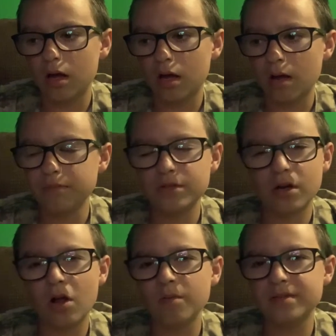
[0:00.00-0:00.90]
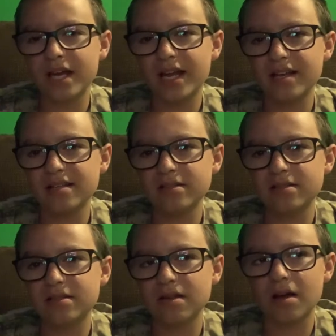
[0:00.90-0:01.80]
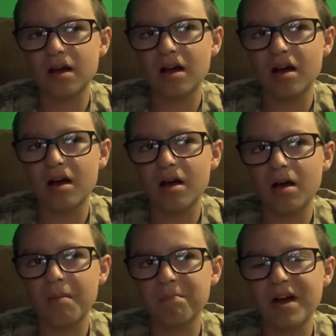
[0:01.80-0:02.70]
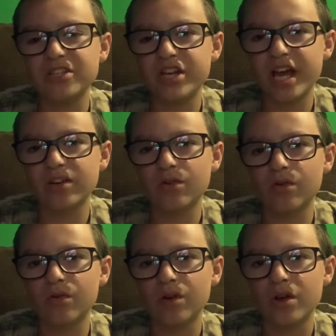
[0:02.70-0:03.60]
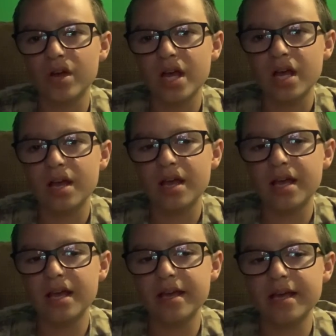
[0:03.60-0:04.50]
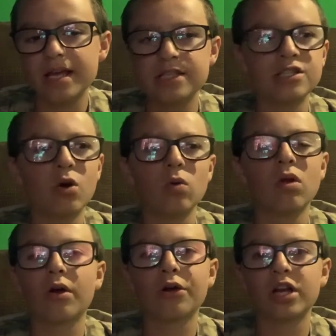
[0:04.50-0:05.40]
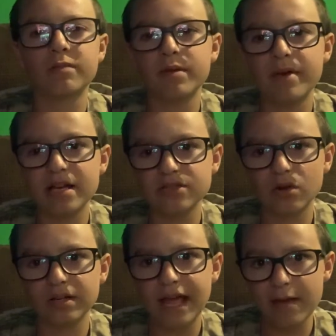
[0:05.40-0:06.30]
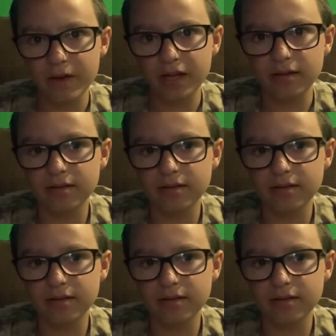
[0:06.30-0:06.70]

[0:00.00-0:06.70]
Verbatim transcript: I'm all I'm saying is my channel is no longer going to be based on gaming